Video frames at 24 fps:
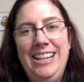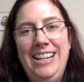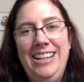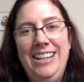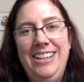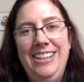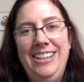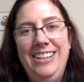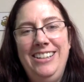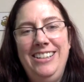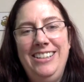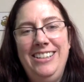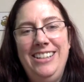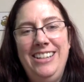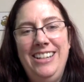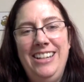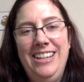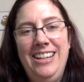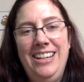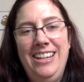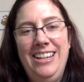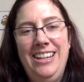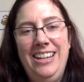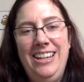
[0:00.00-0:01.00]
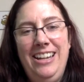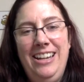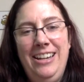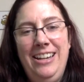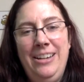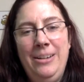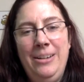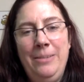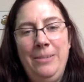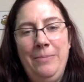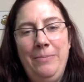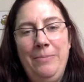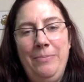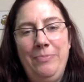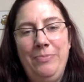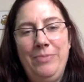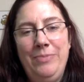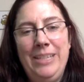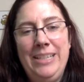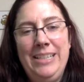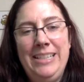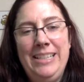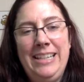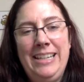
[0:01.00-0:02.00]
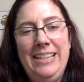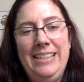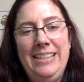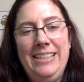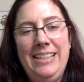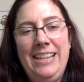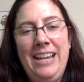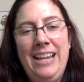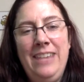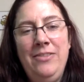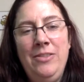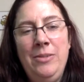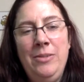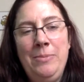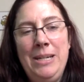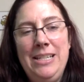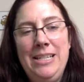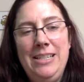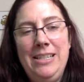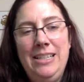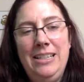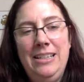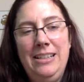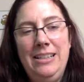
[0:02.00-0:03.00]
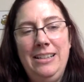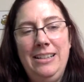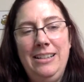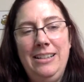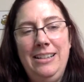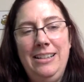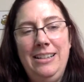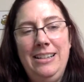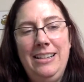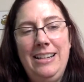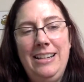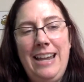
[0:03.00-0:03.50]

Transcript: And it's kind of amazing